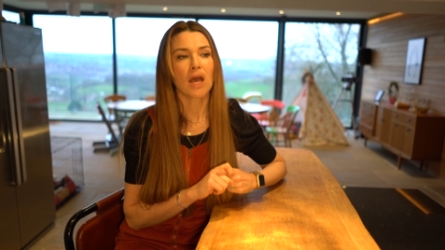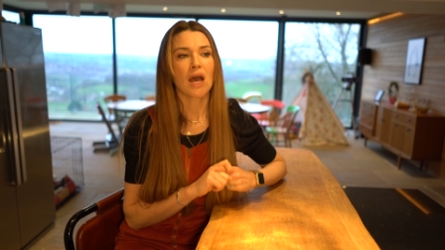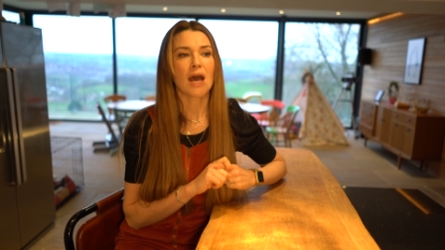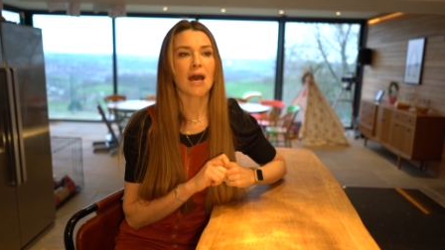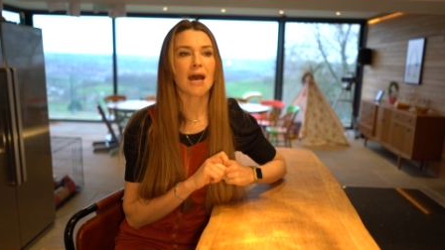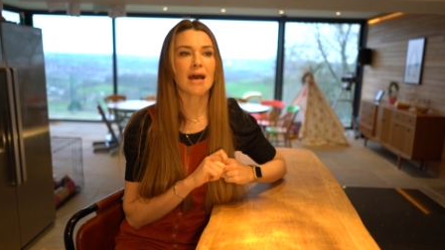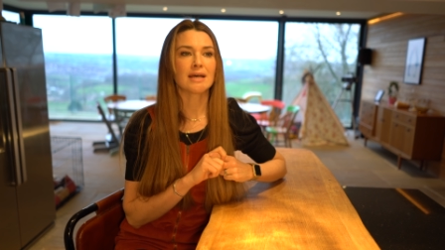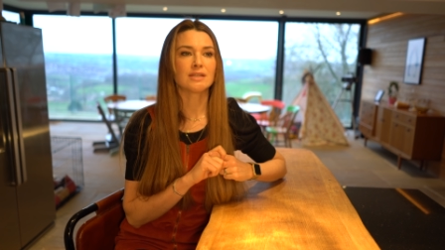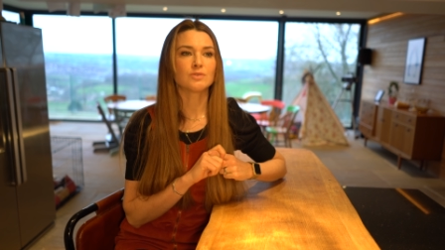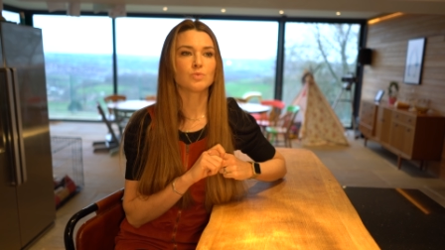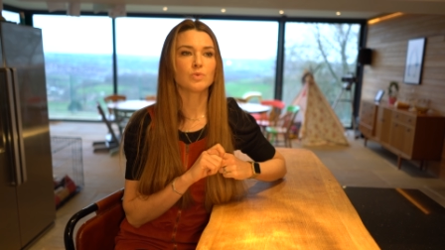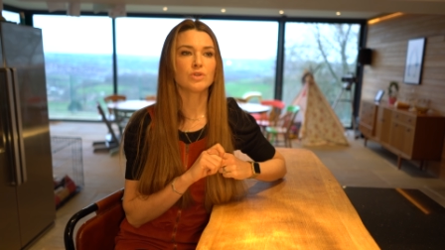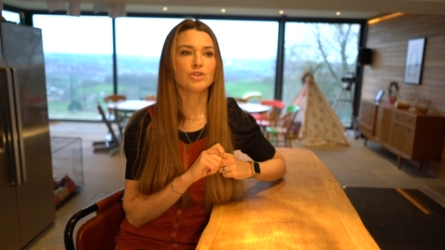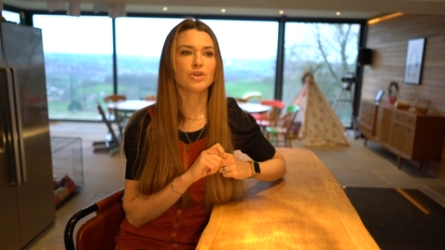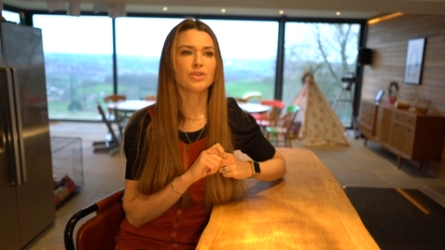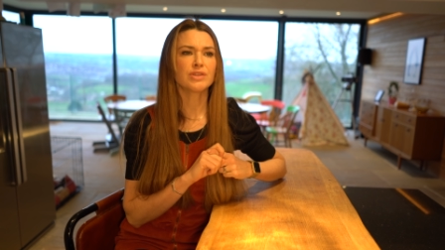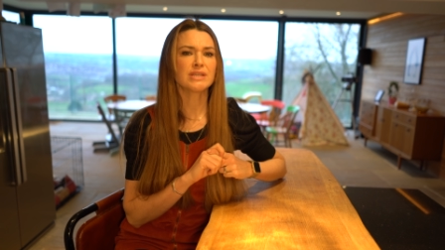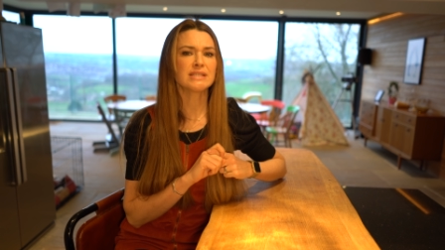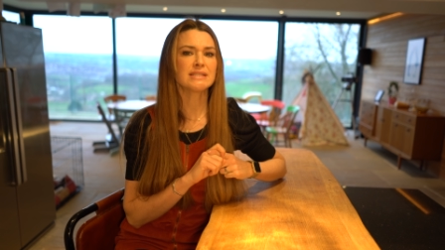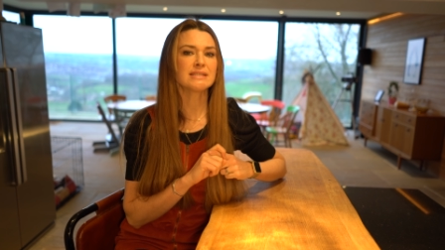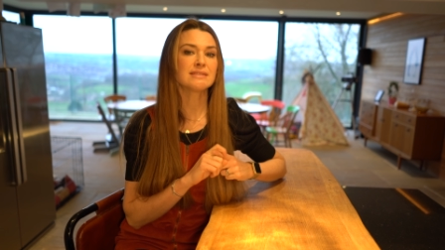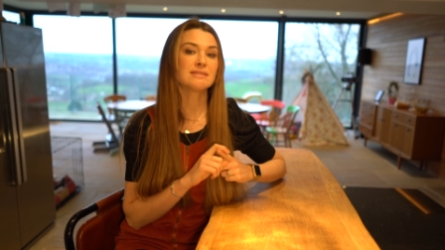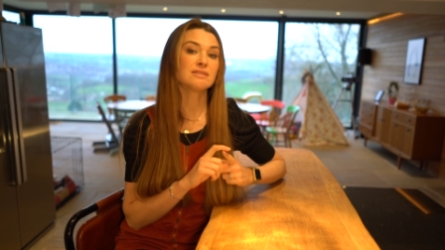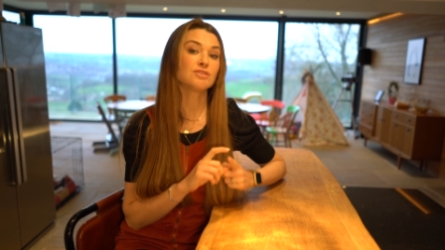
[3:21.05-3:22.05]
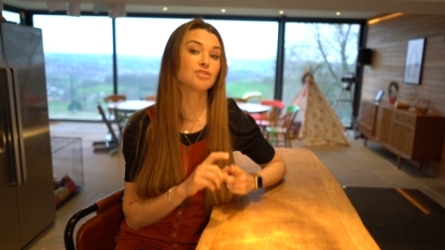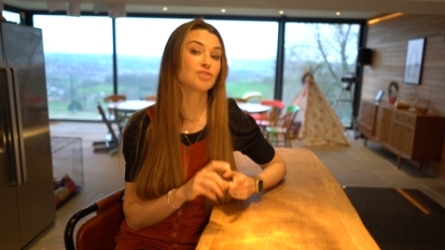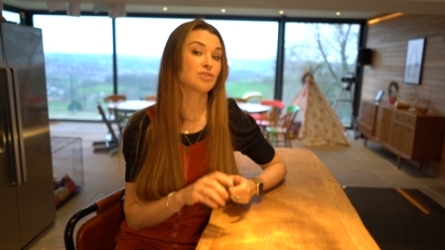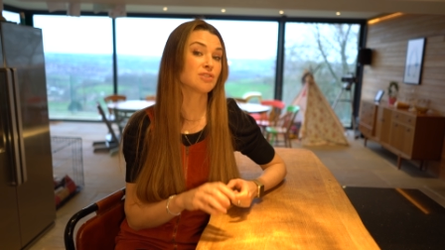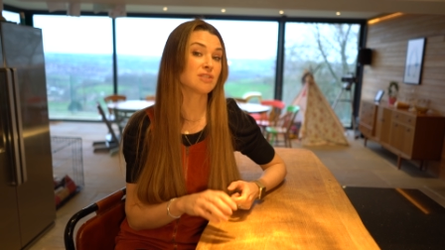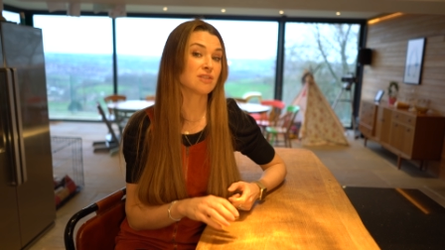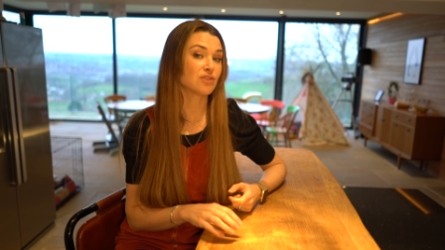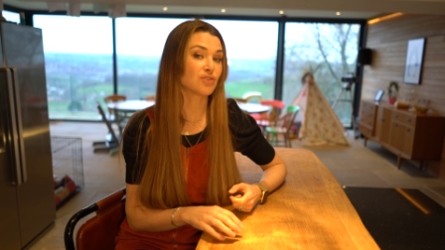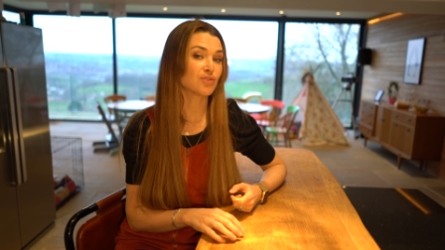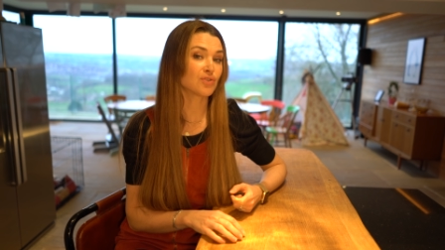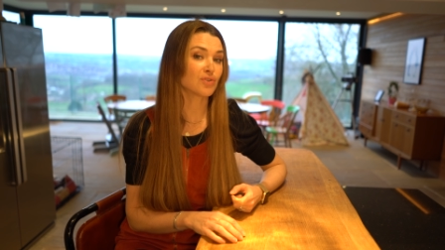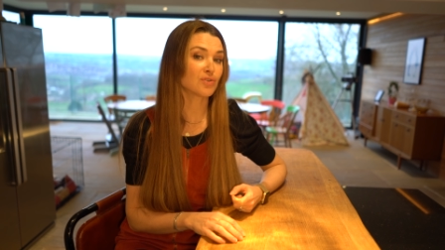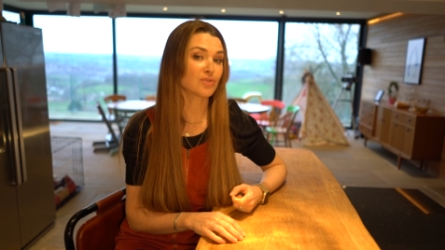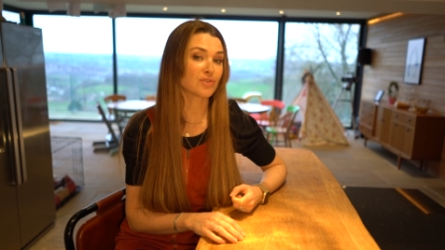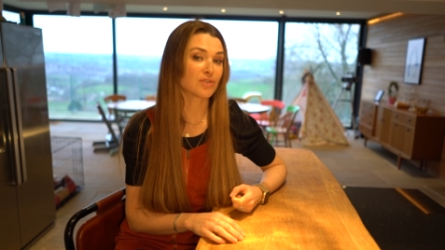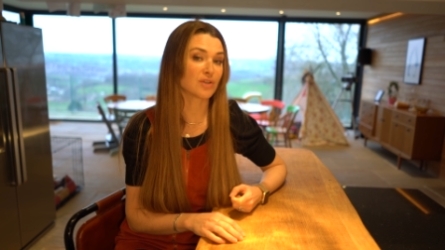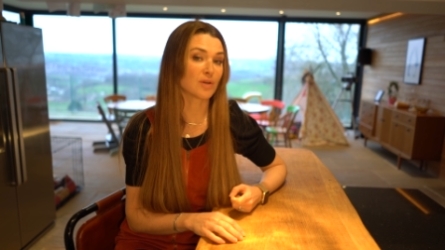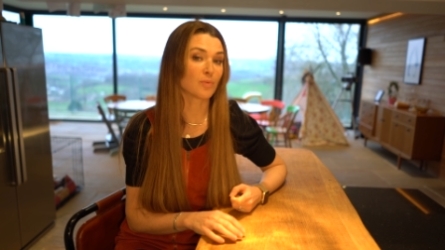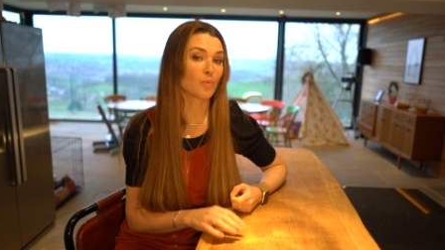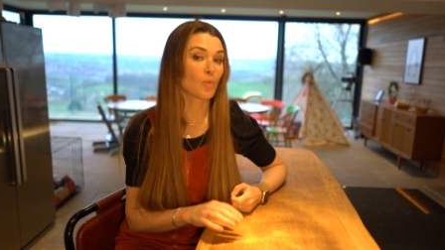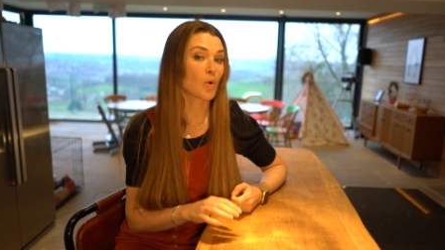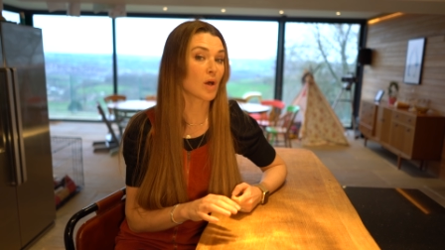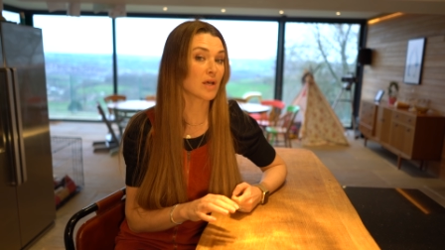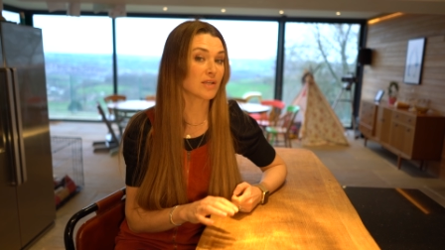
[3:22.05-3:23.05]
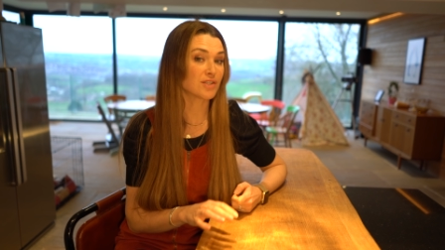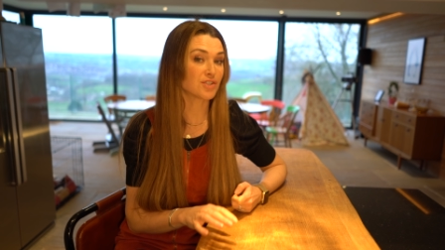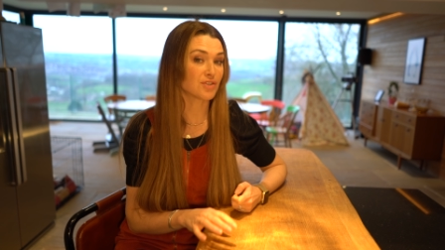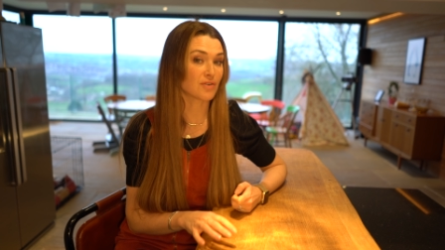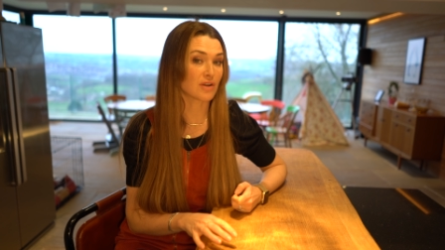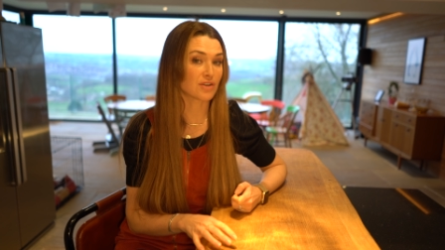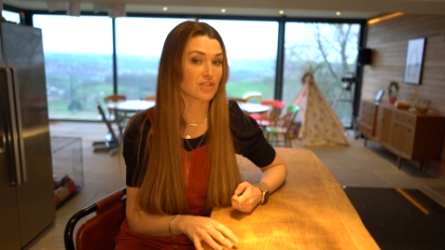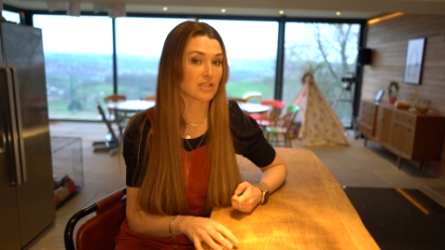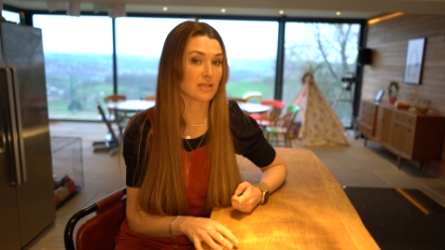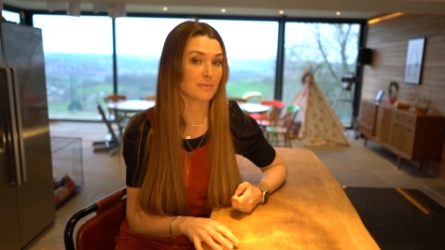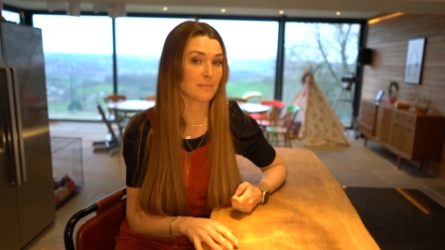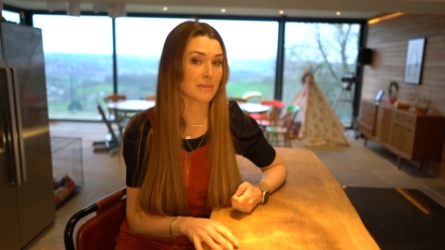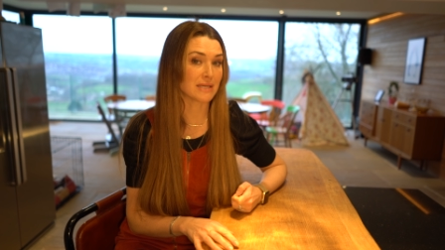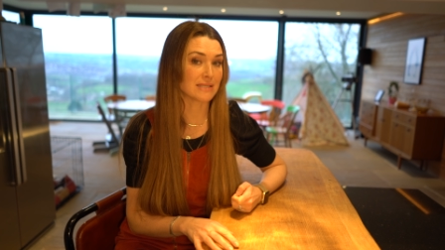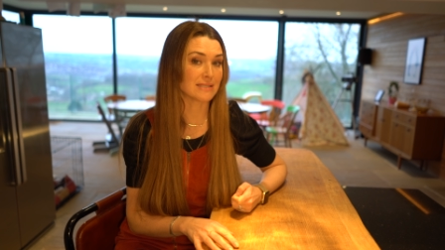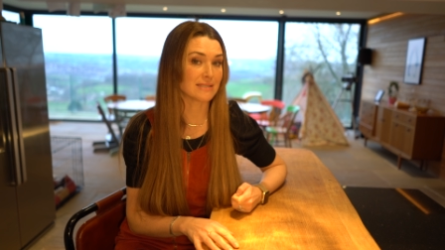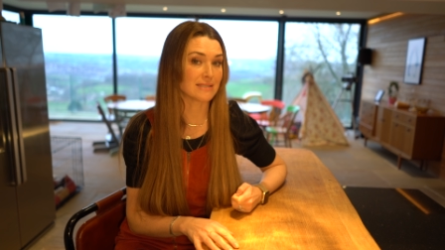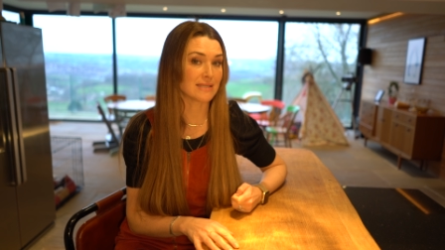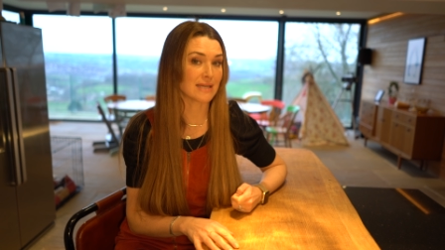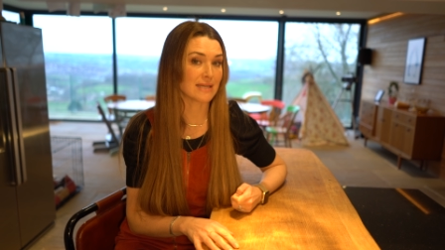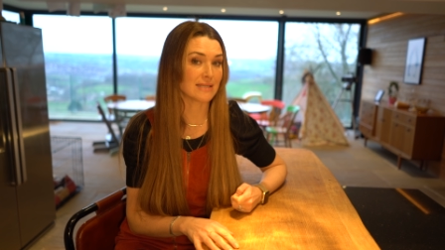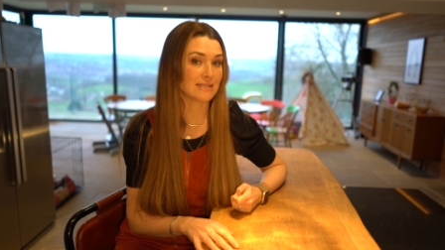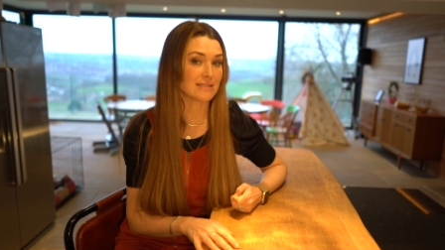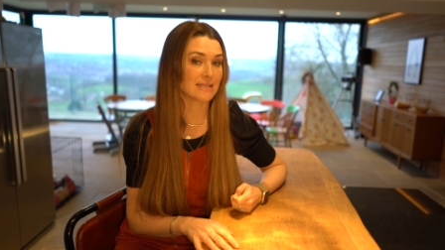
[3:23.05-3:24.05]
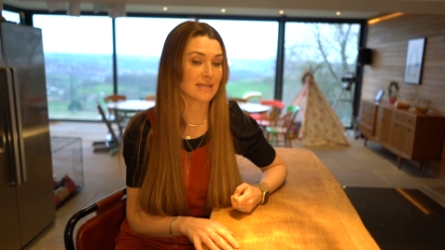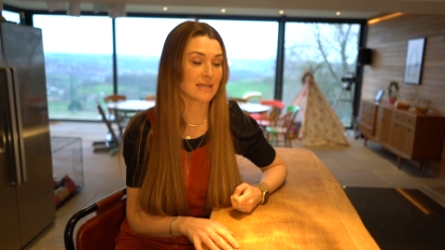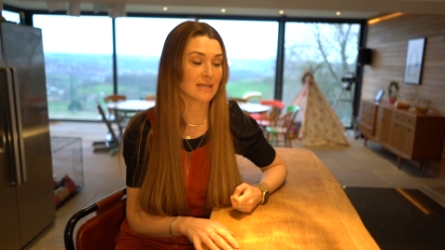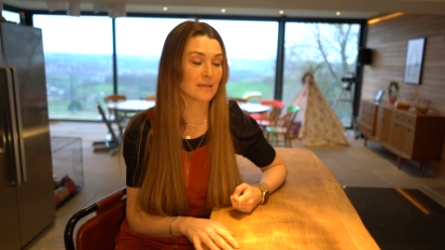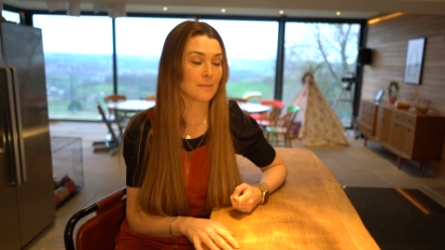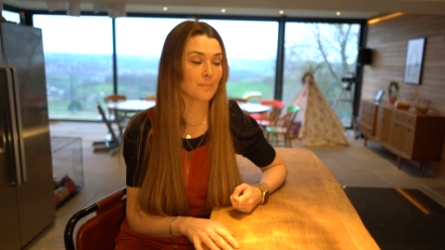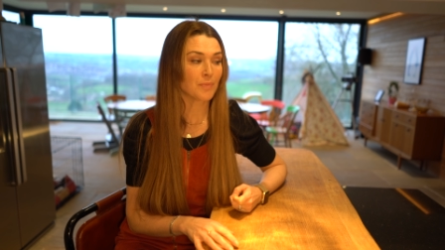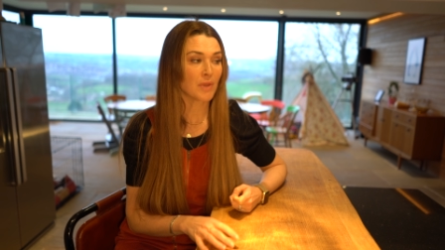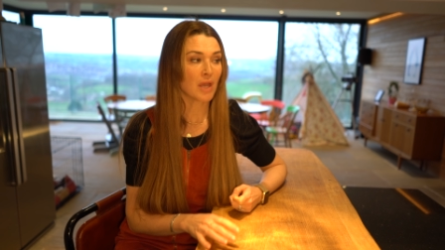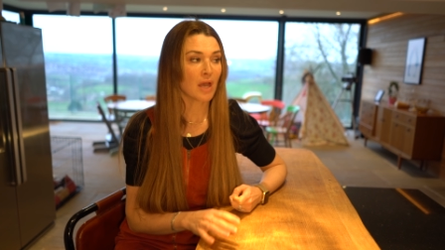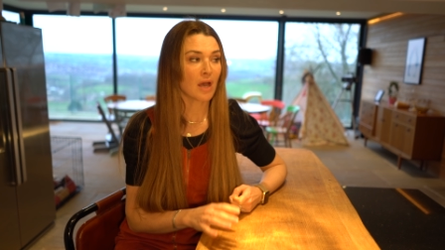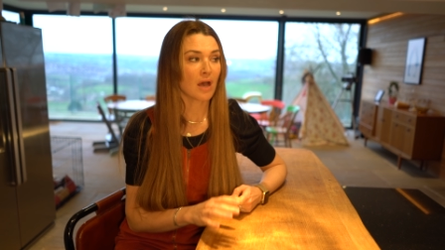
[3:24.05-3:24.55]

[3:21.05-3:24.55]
And we know this isn't just in the short term whilst you're actually meditating.